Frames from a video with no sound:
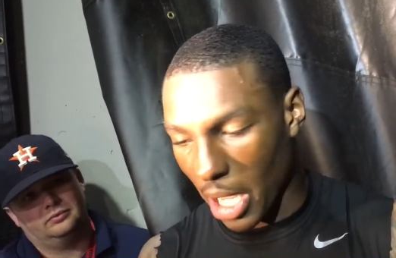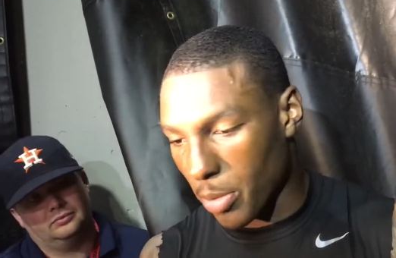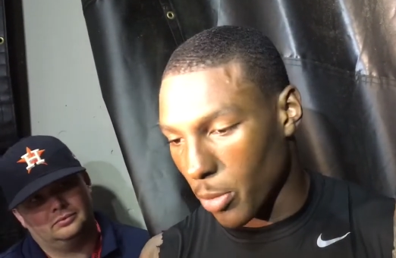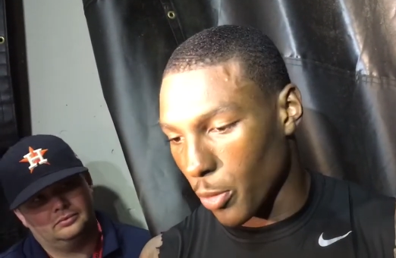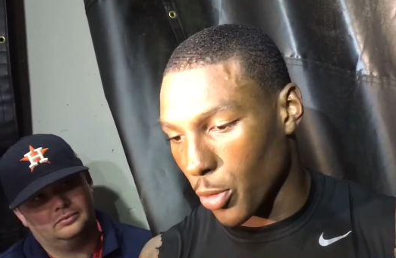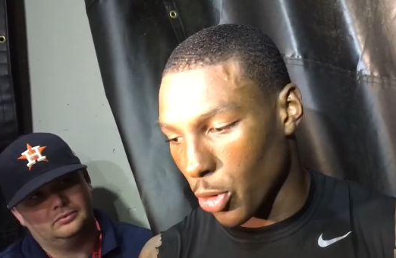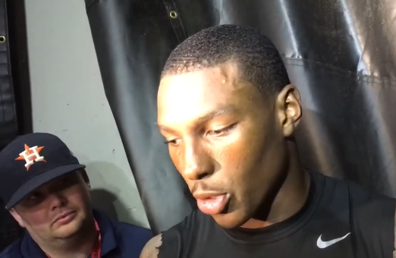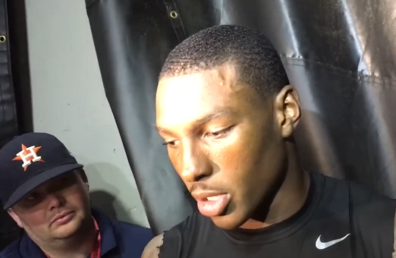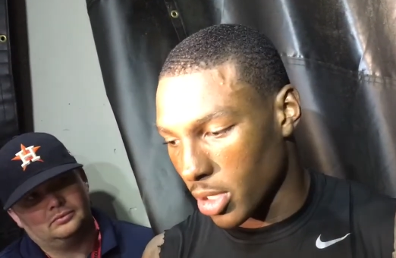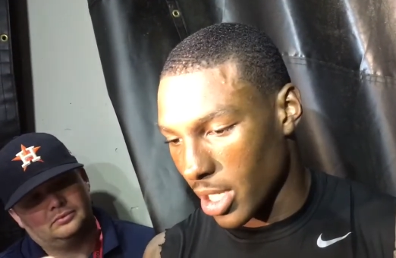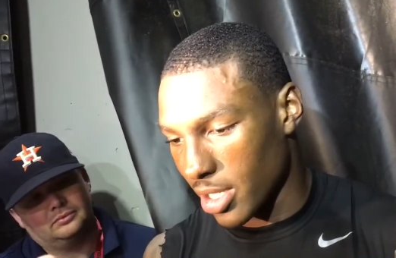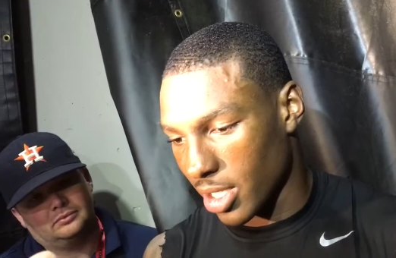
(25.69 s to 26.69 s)
Speaker 1: I'm capable of
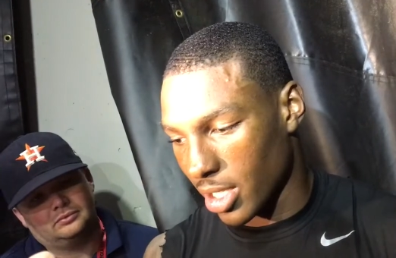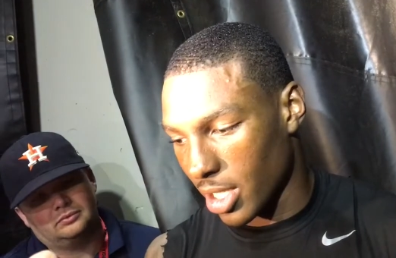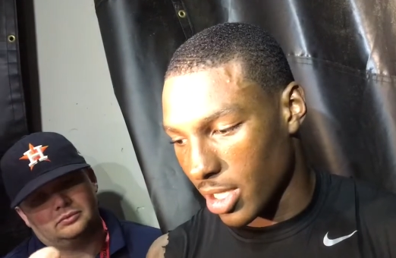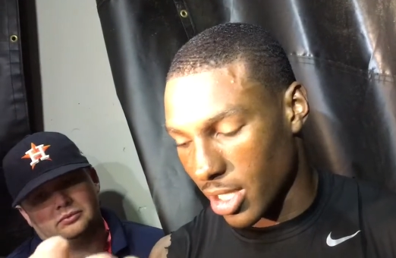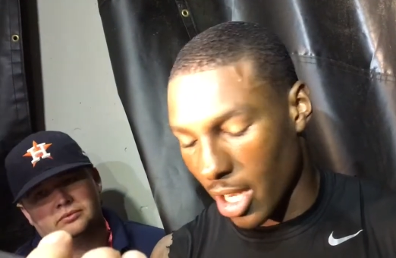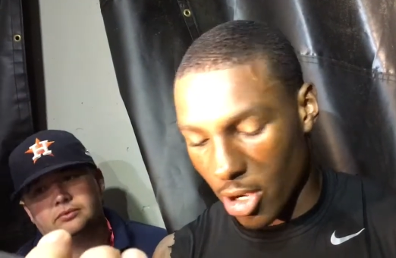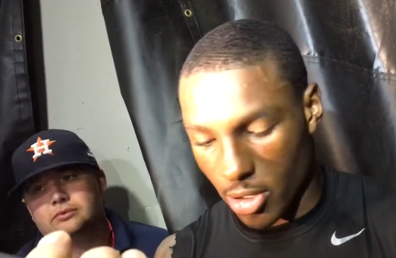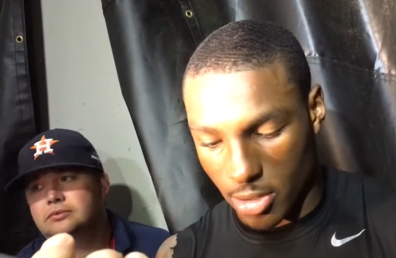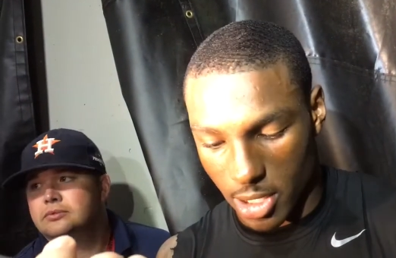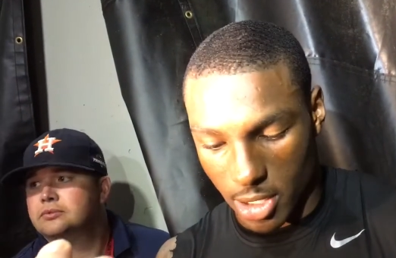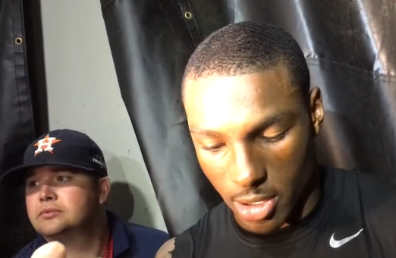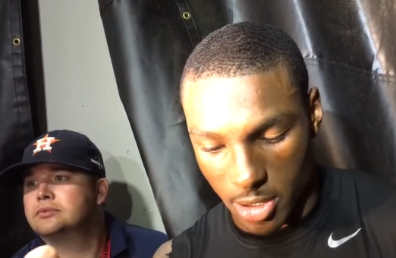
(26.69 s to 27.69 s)
doing, each in, each out,
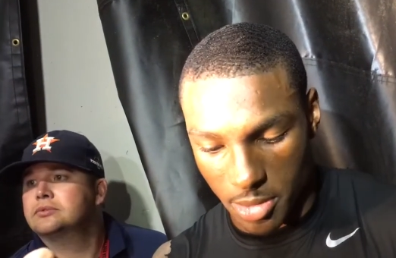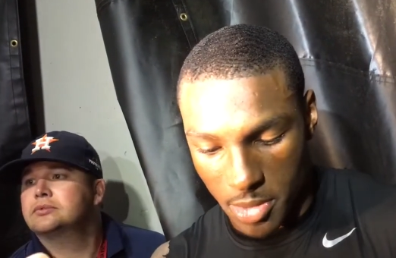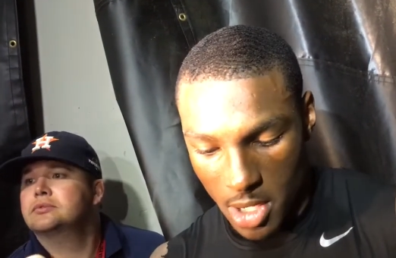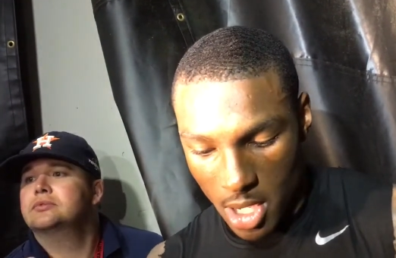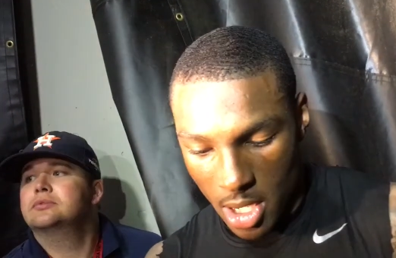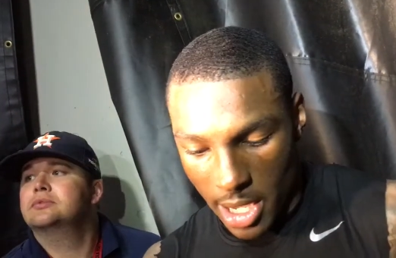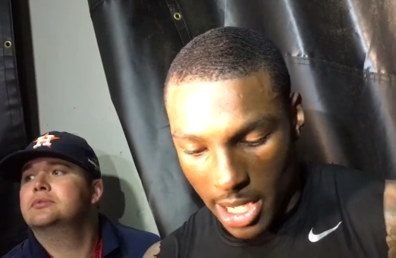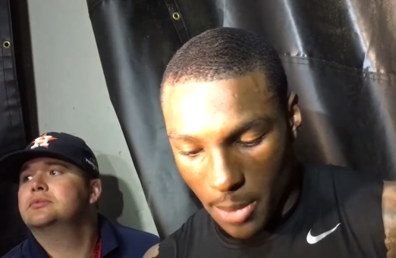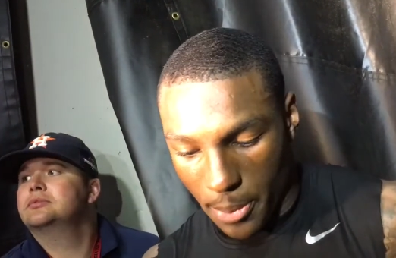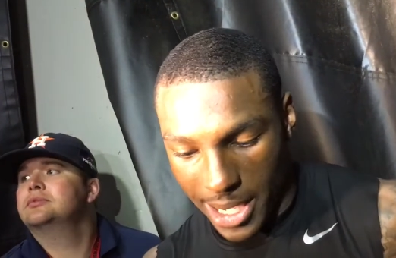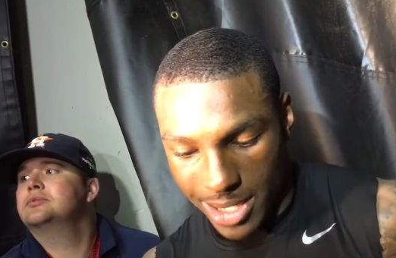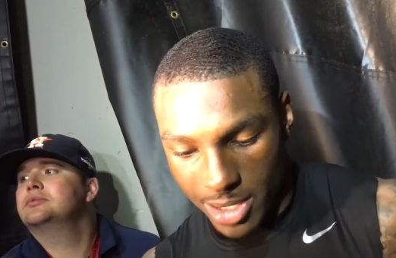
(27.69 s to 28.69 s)
and um, and
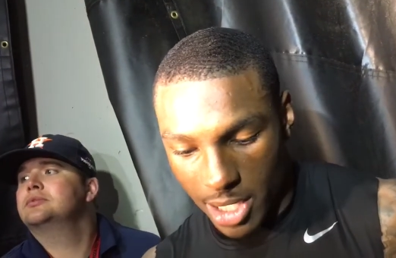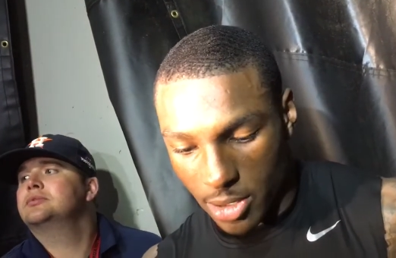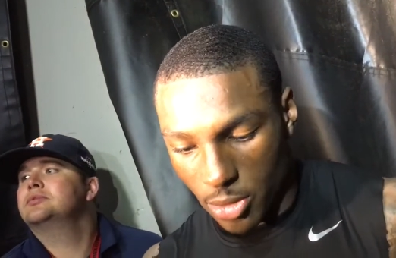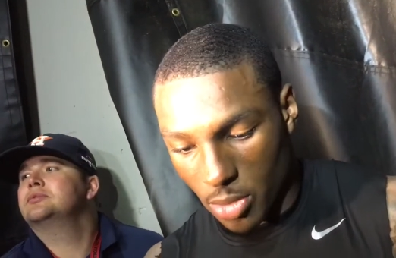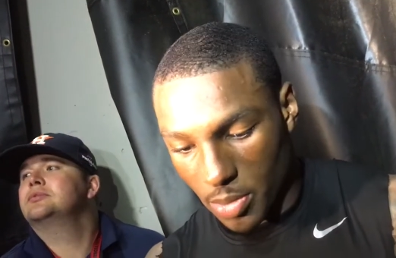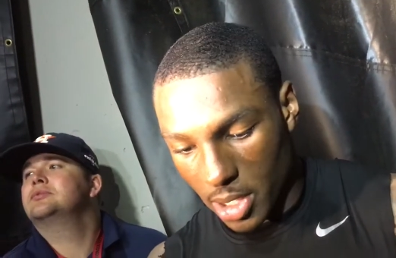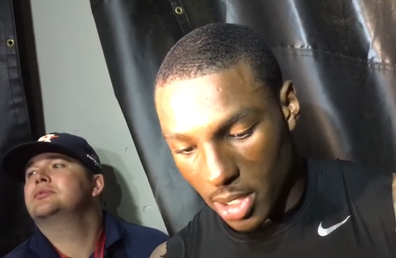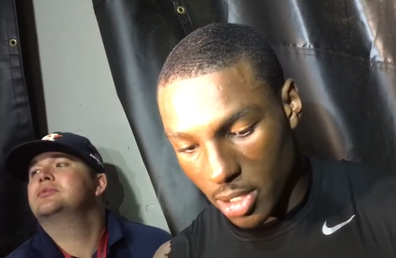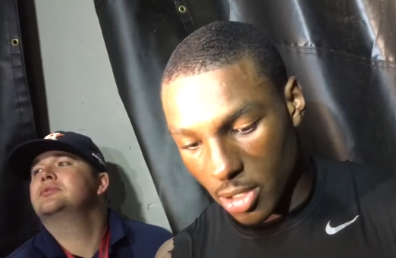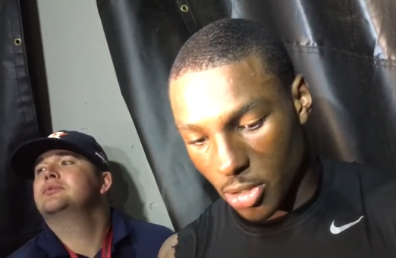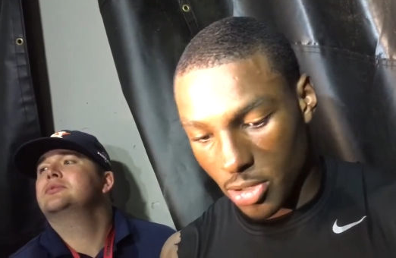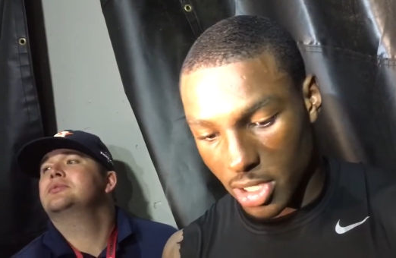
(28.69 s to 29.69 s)
the pass they threw to me,
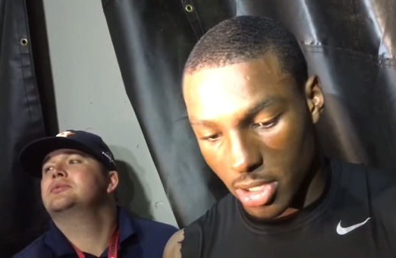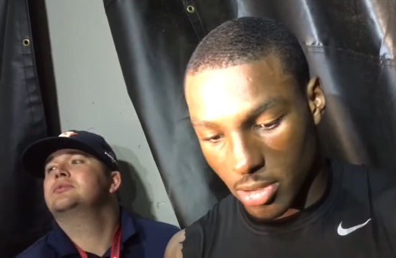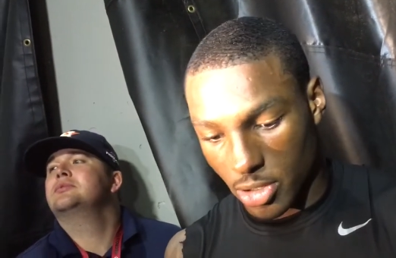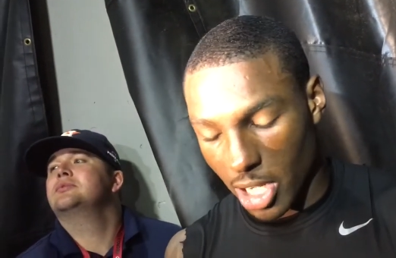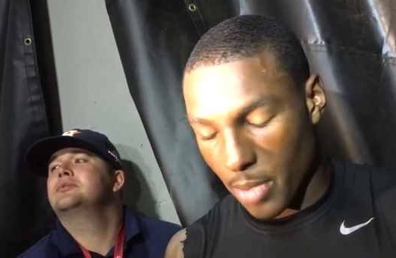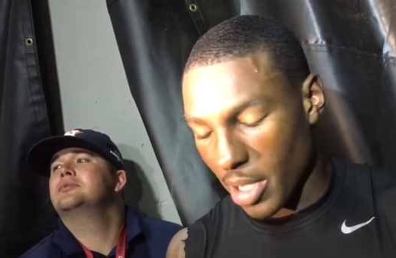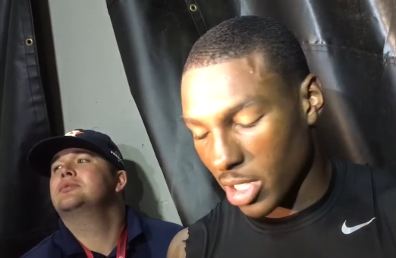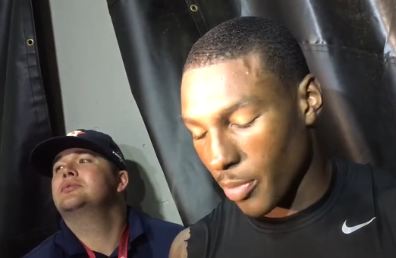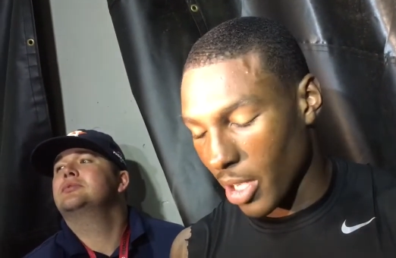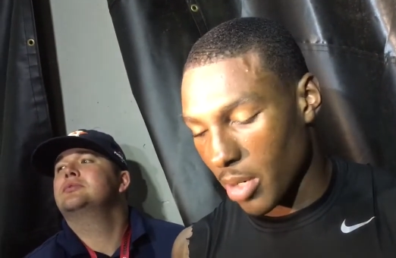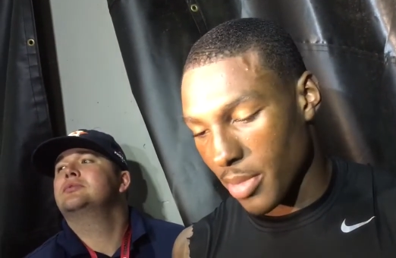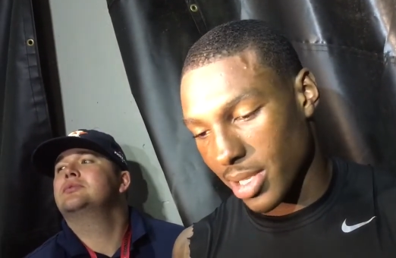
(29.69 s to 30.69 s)
you know, just trying to make
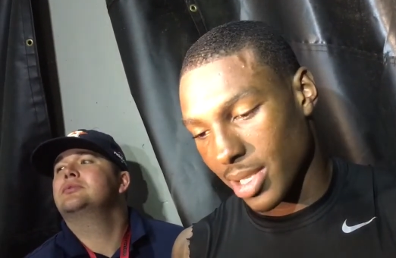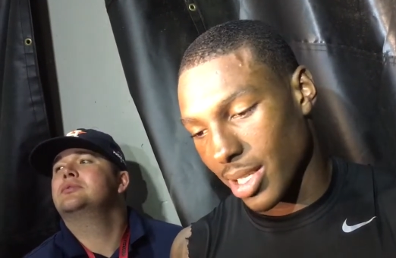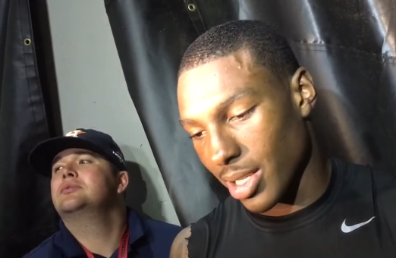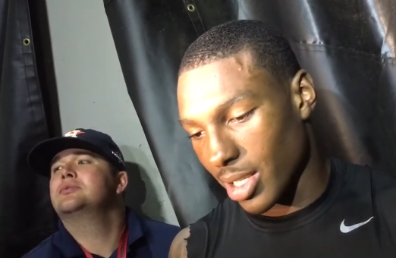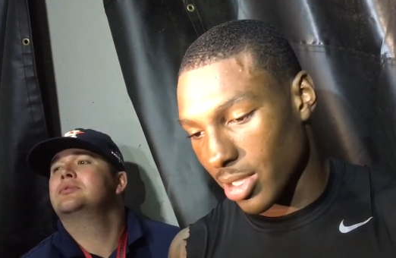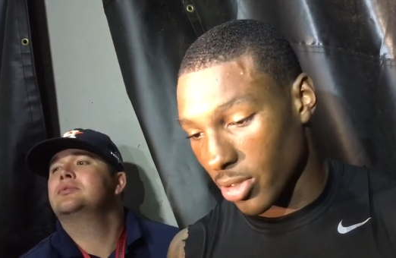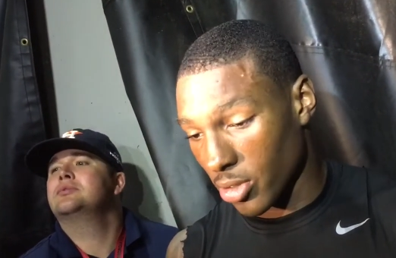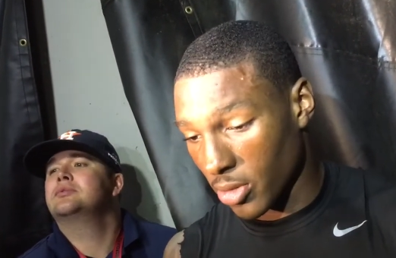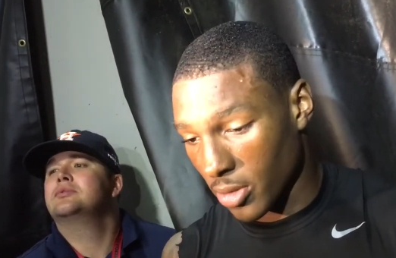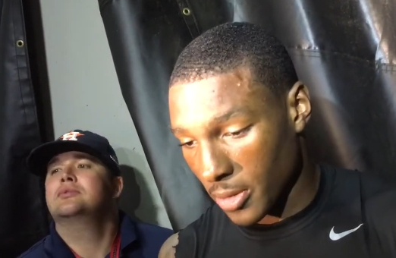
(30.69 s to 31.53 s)
somebody miss again in the end zone.